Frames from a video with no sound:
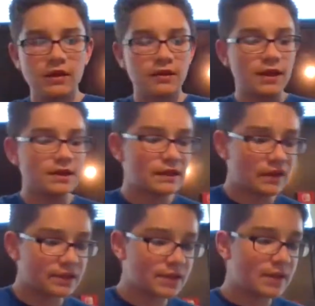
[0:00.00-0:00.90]
That's the
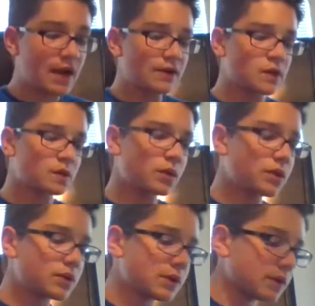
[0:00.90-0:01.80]
Nintendo
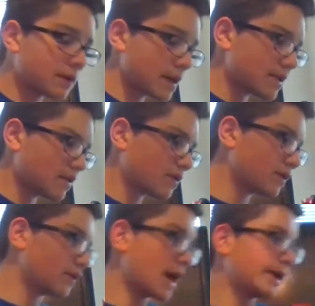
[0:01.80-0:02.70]
Switch. That
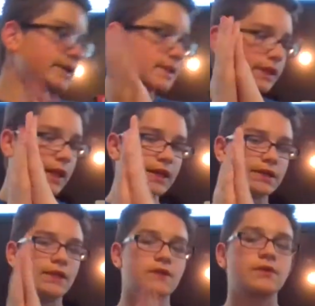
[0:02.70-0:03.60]
is the
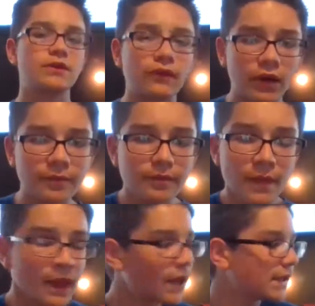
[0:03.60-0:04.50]
Nintendo Switch for you.
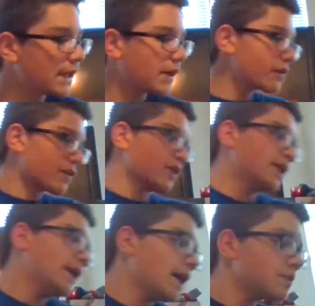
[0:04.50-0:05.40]
Now for the
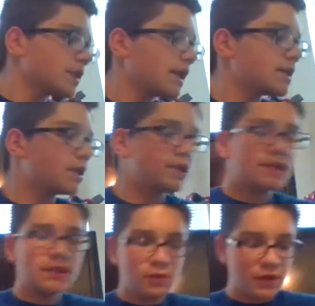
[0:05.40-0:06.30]
games, as you can
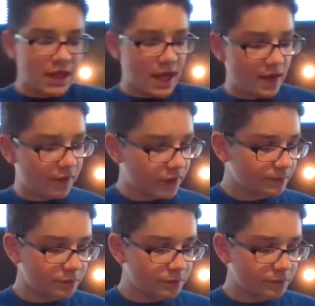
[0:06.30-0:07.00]
see, we have